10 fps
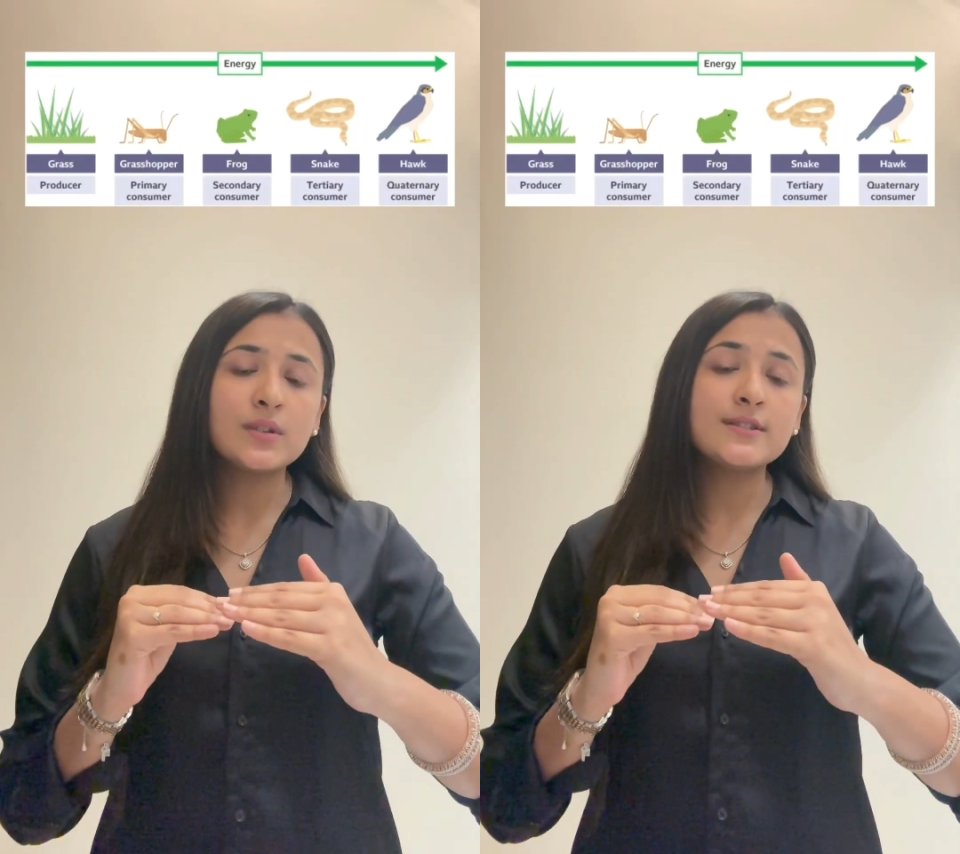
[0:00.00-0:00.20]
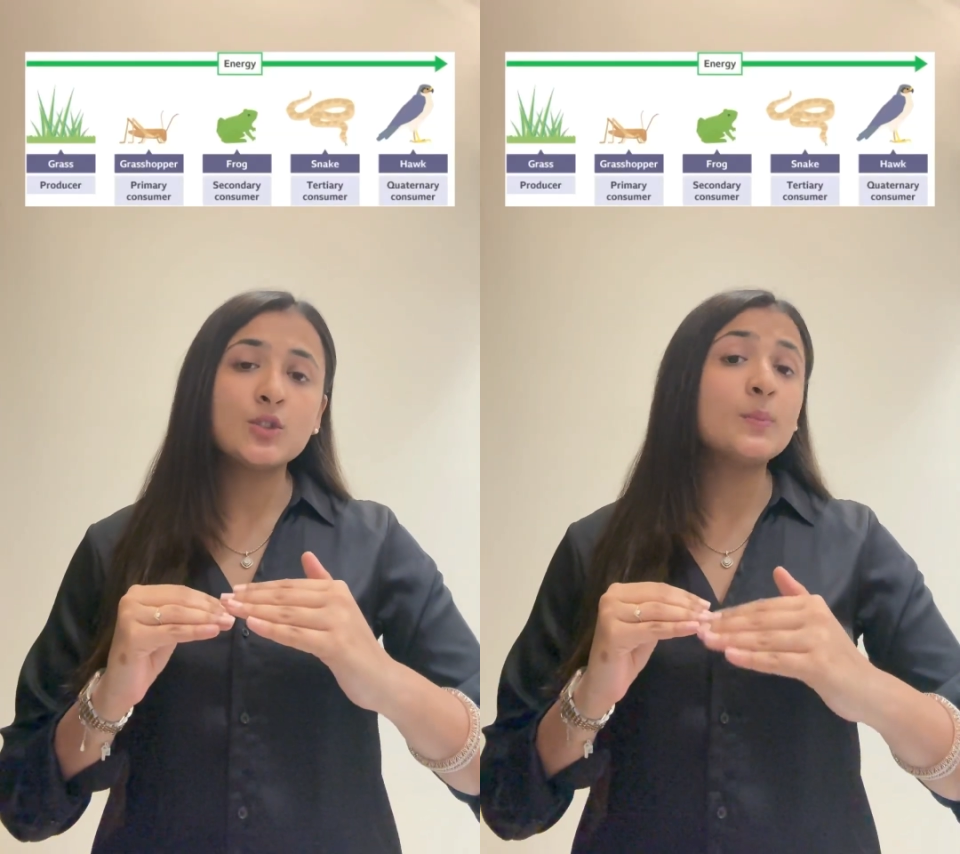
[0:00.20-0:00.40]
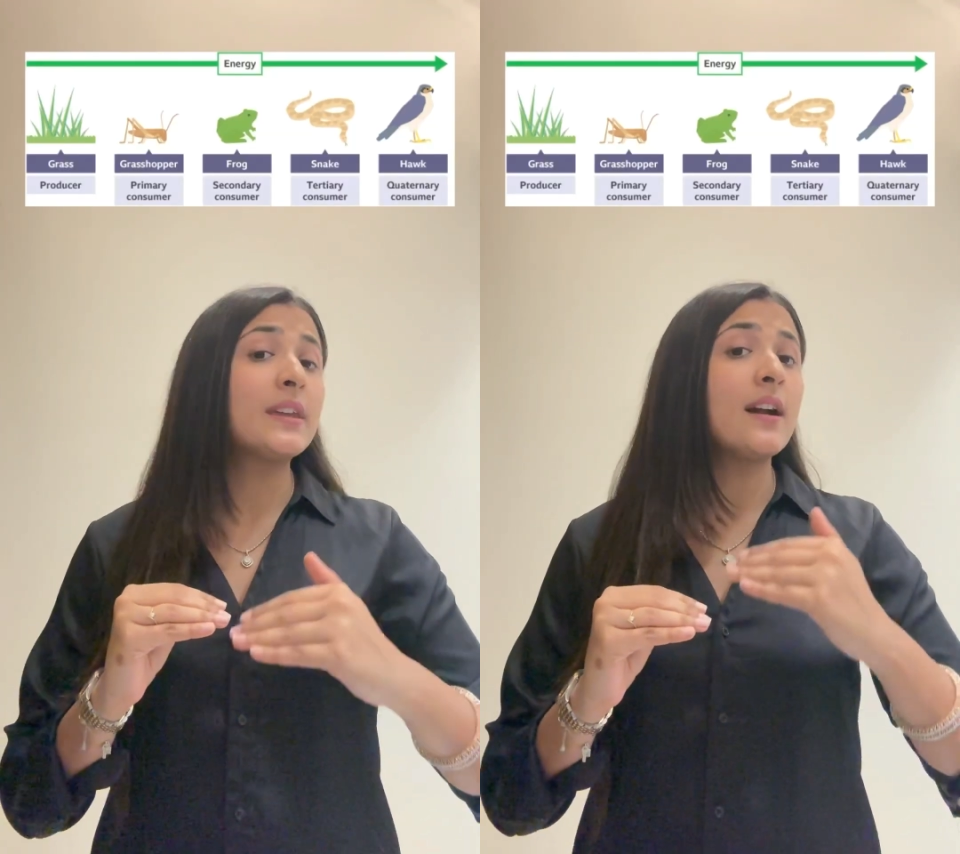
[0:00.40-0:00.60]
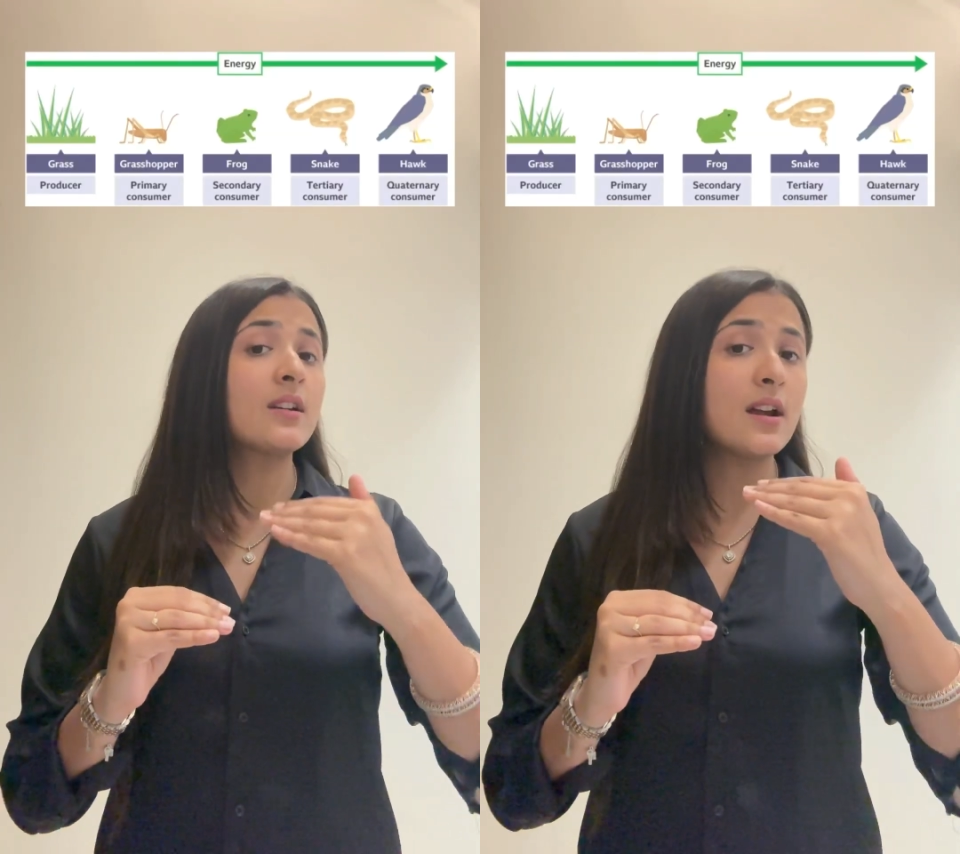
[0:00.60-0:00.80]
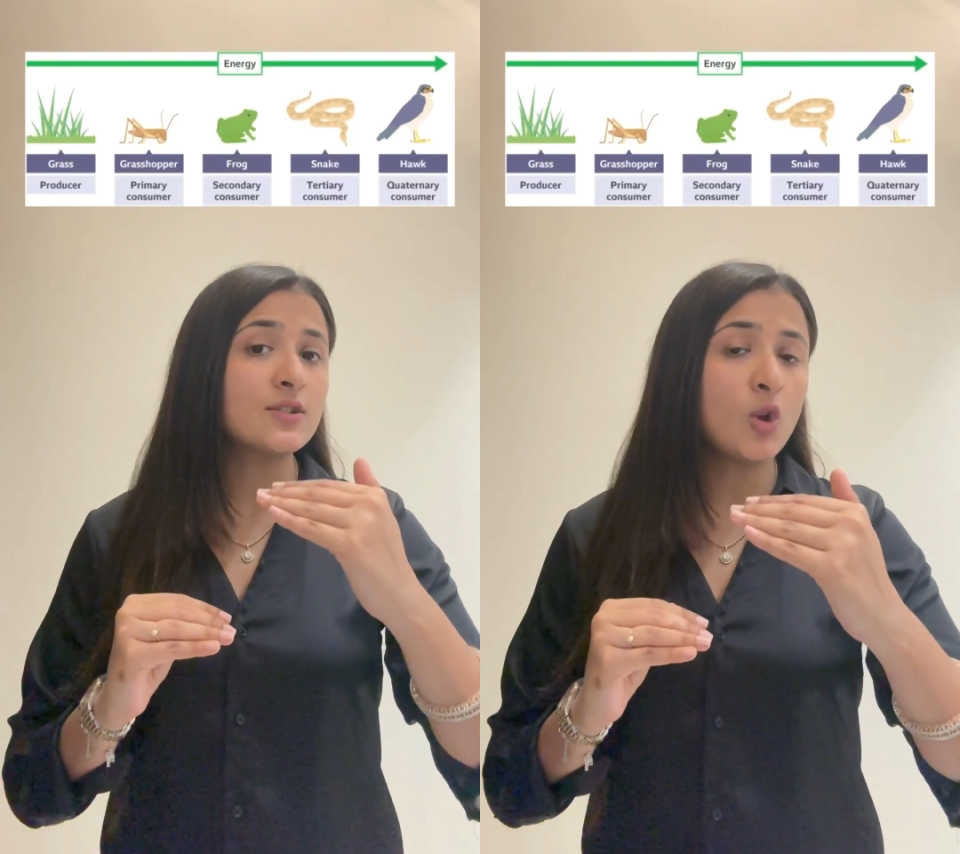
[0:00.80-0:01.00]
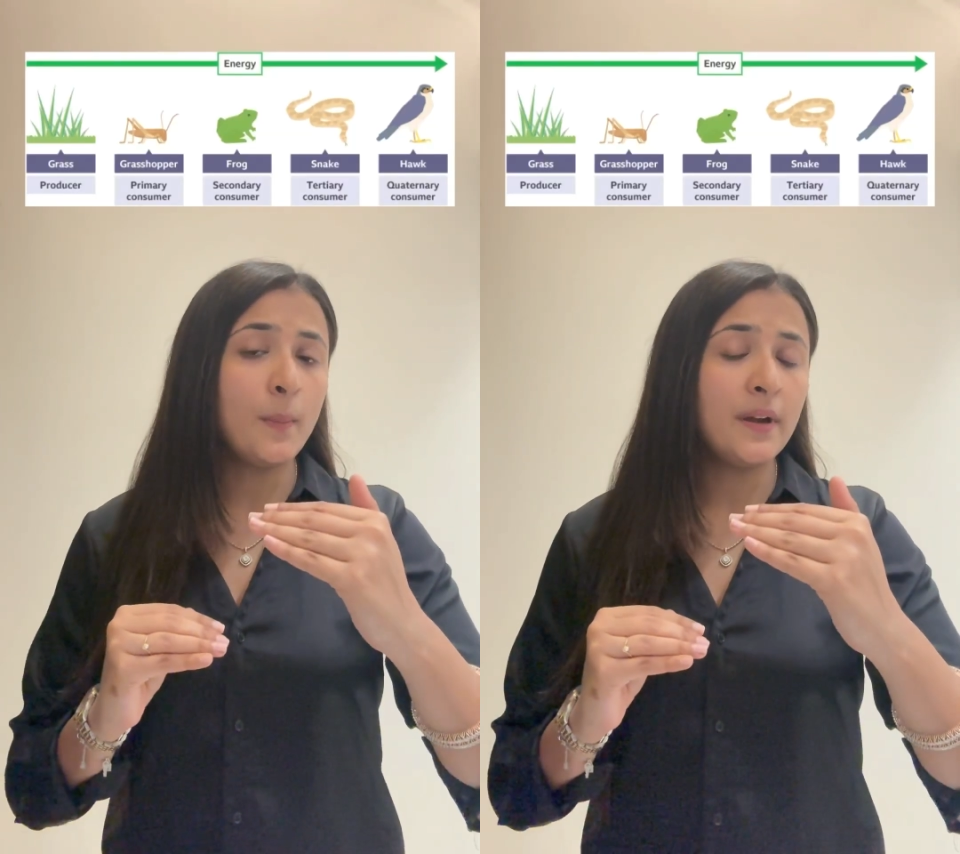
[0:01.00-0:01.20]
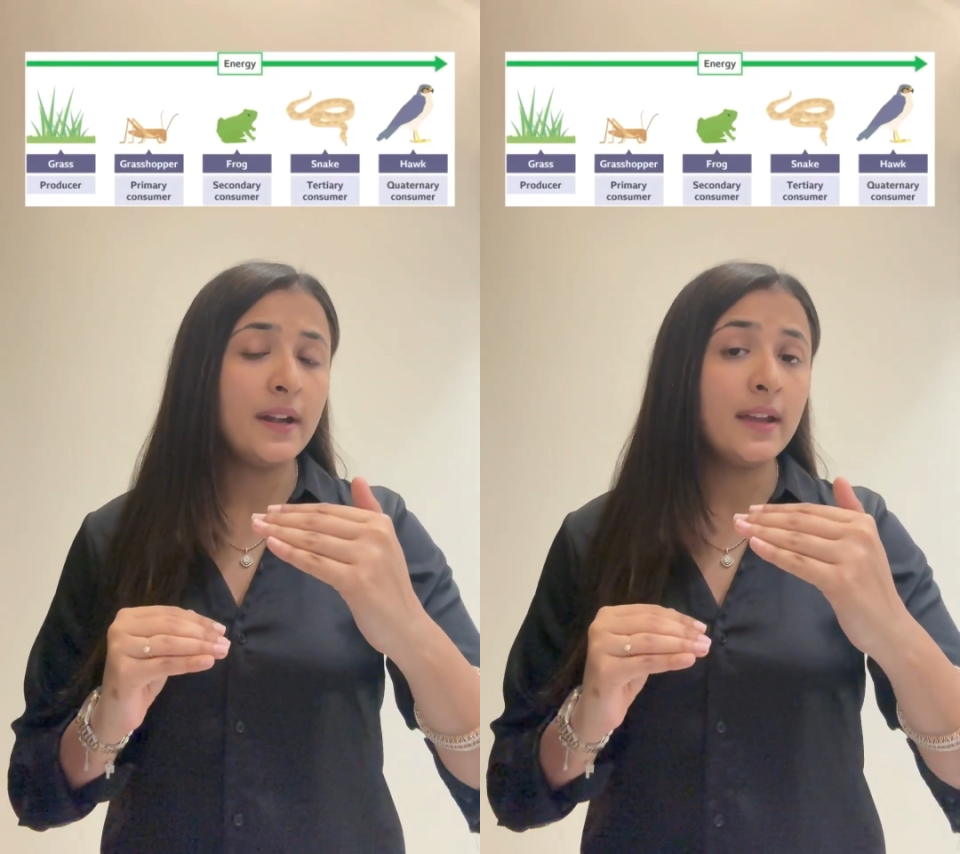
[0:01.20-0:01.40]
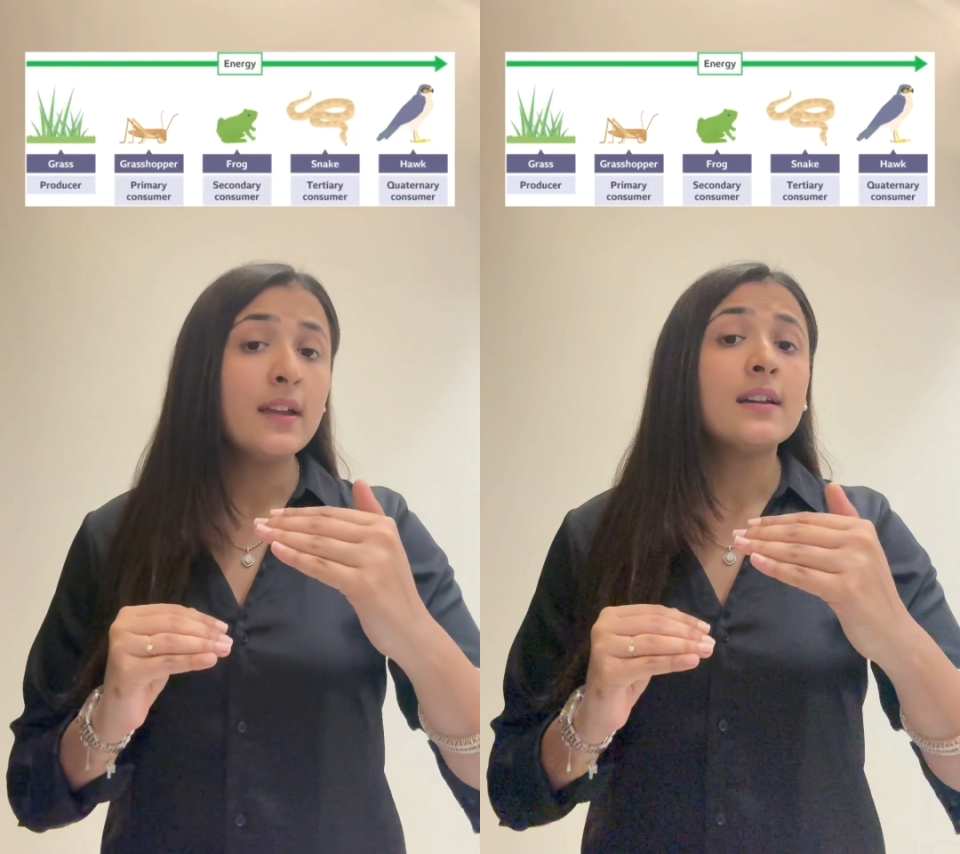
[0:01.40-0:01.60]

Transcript: consume kiya grasshopper ne,